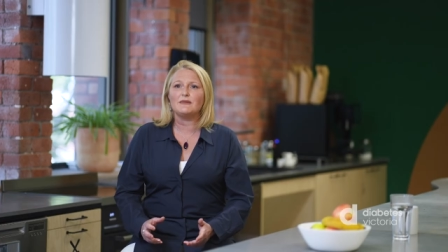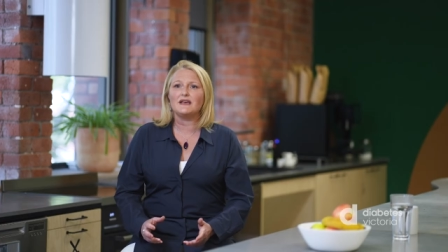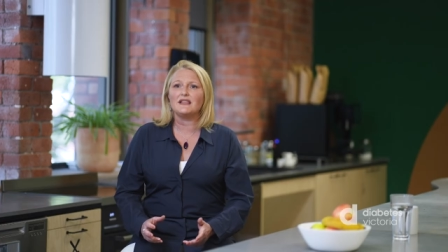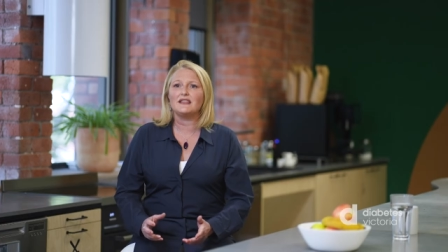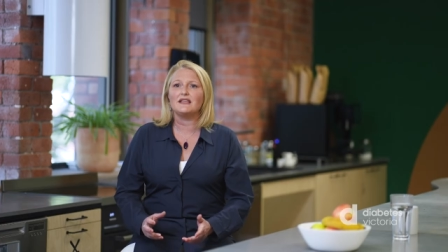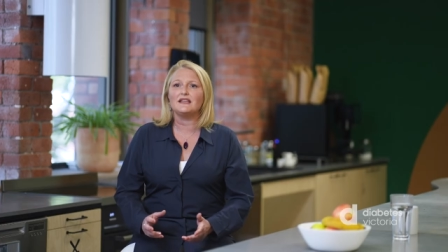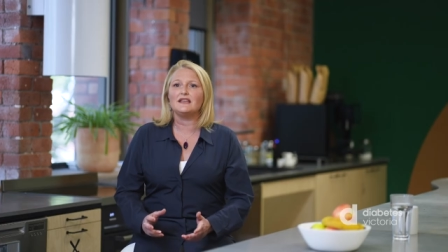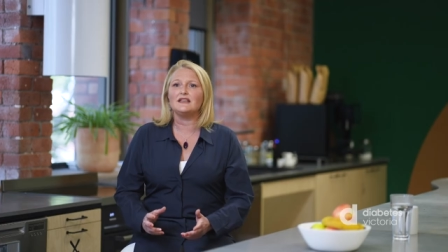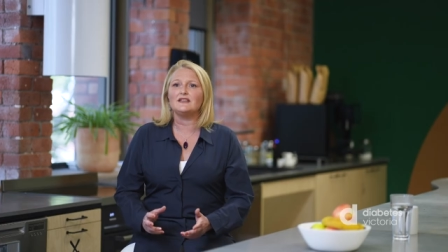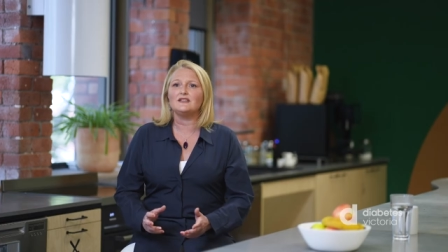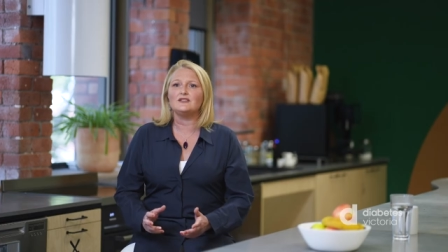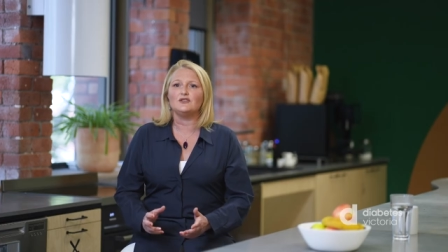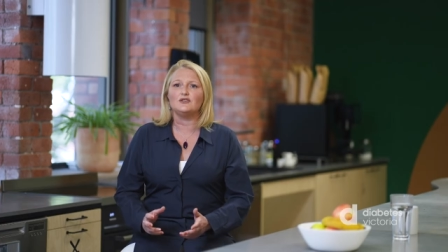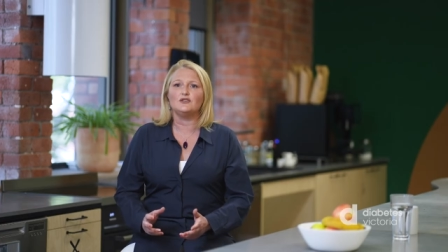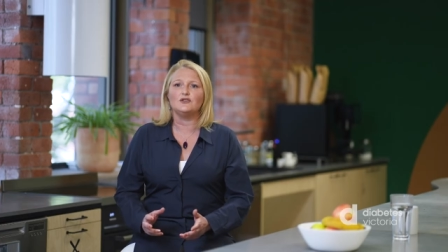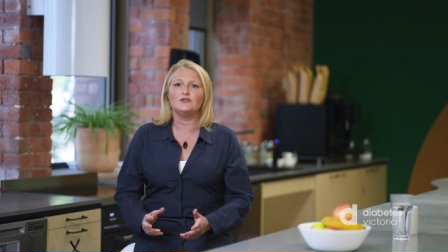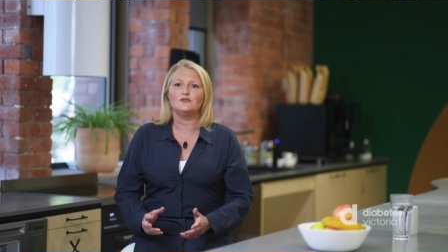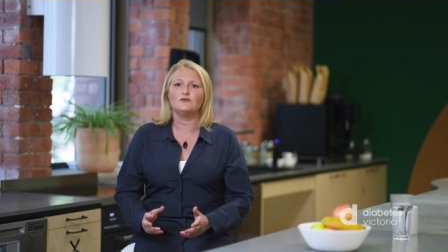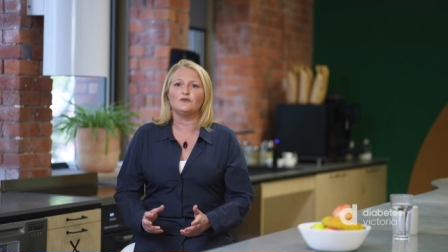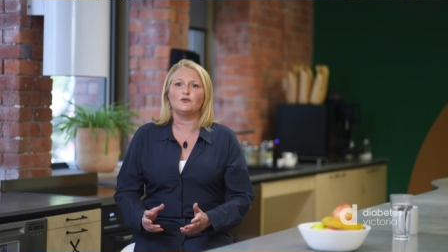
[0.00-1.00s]
method is
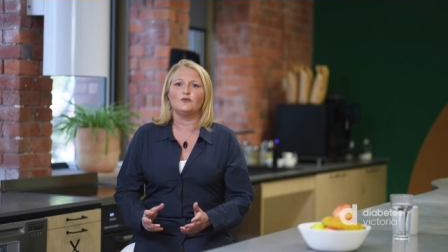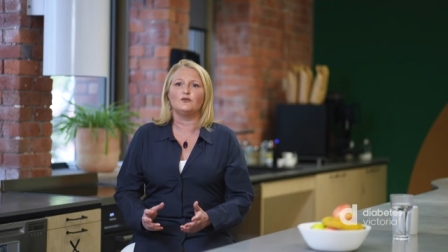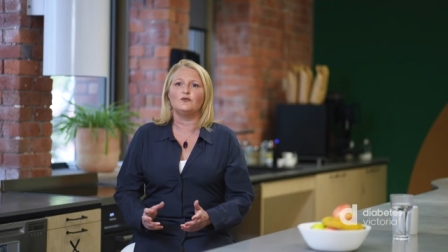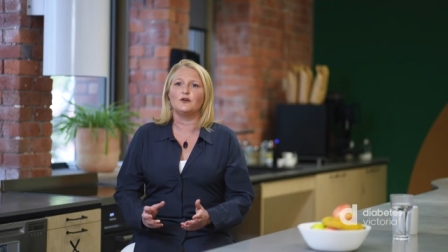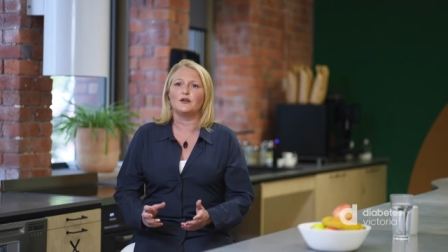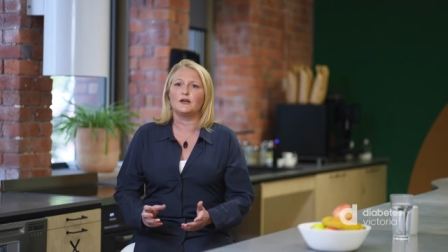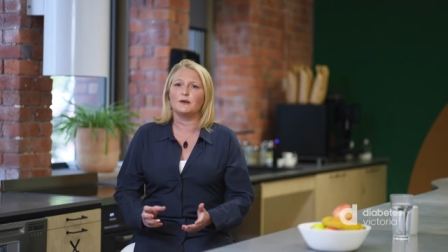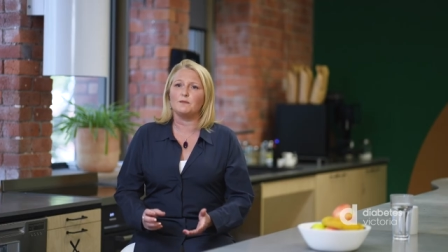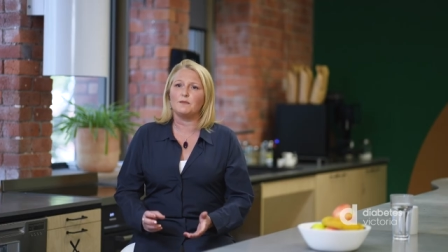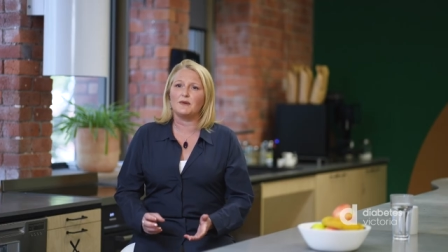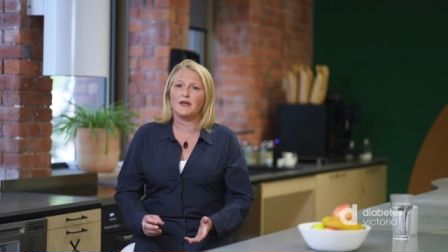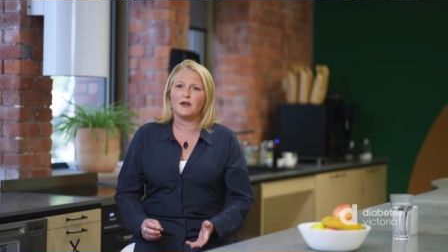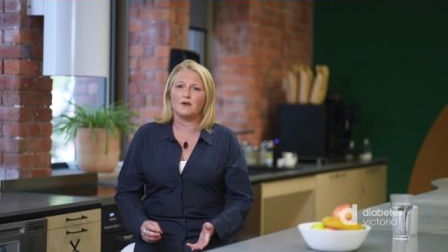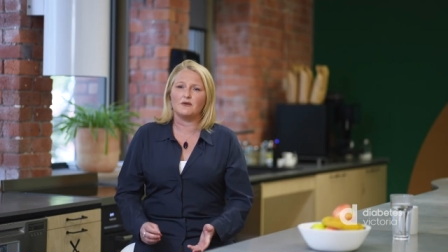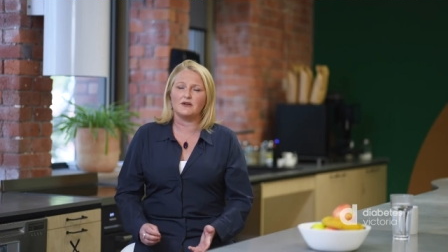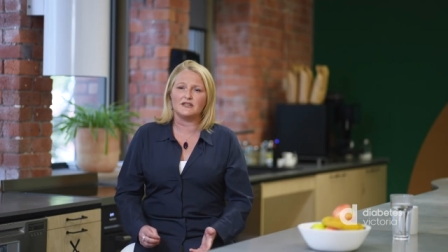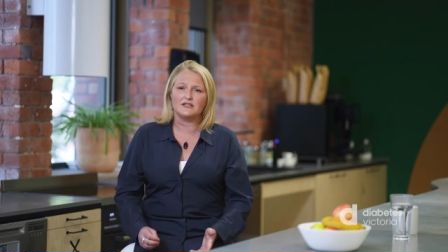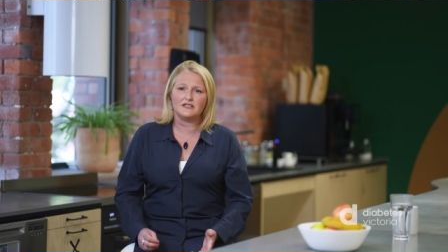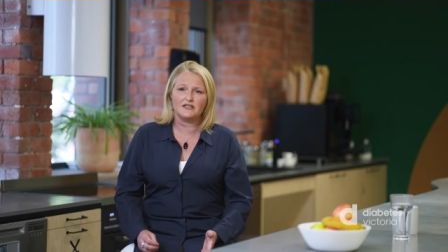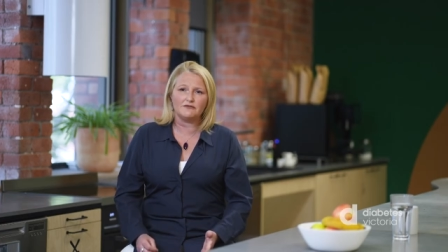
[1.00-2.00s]
useful for
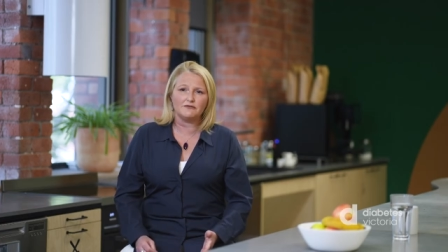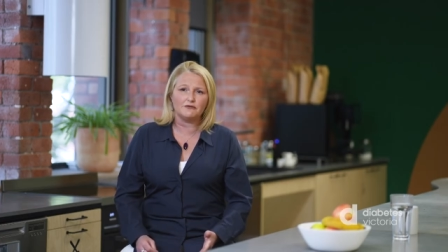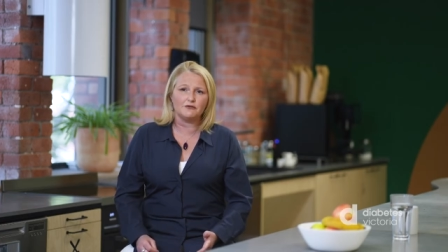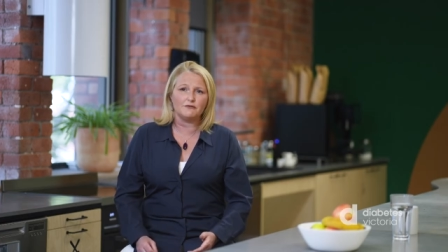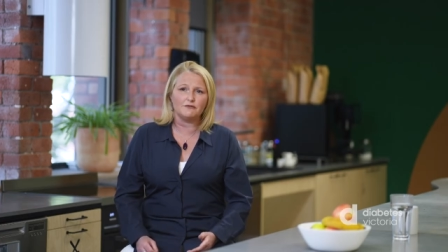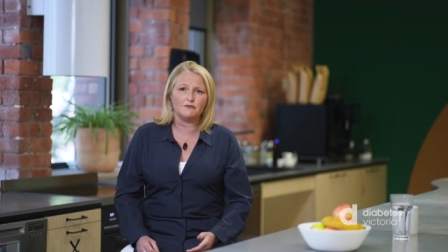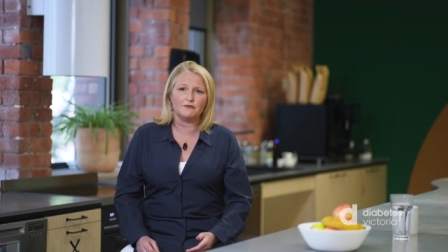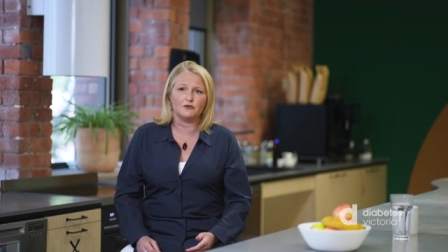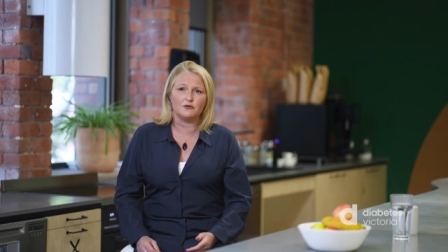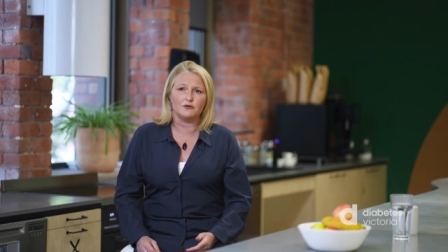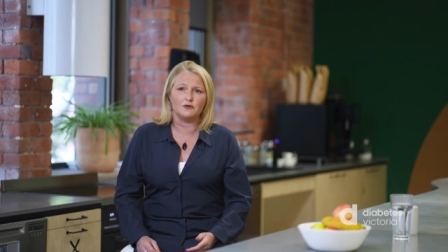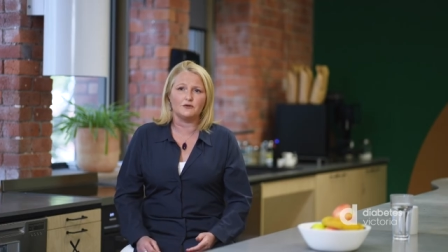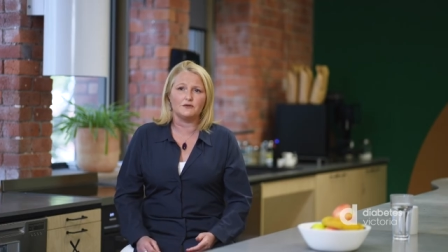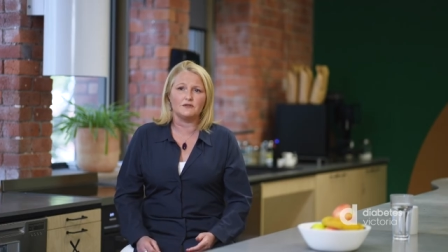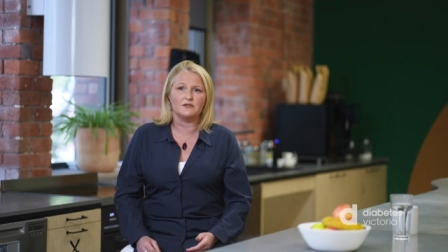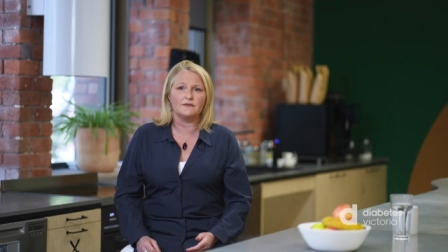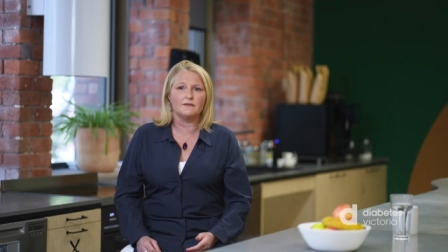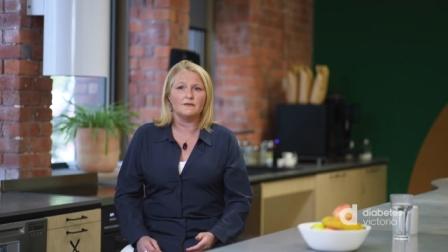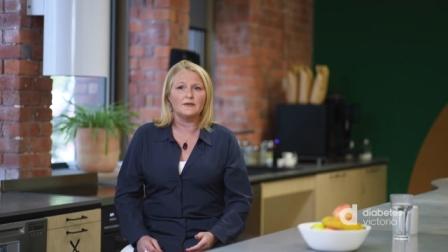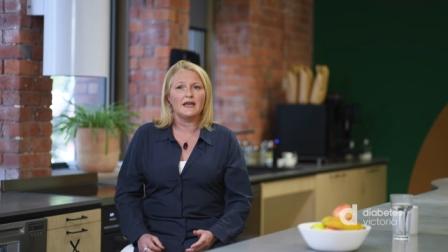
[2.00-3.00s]
comparing different
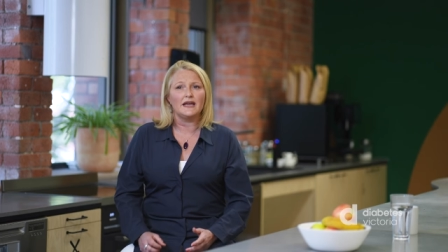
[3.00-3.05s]
foods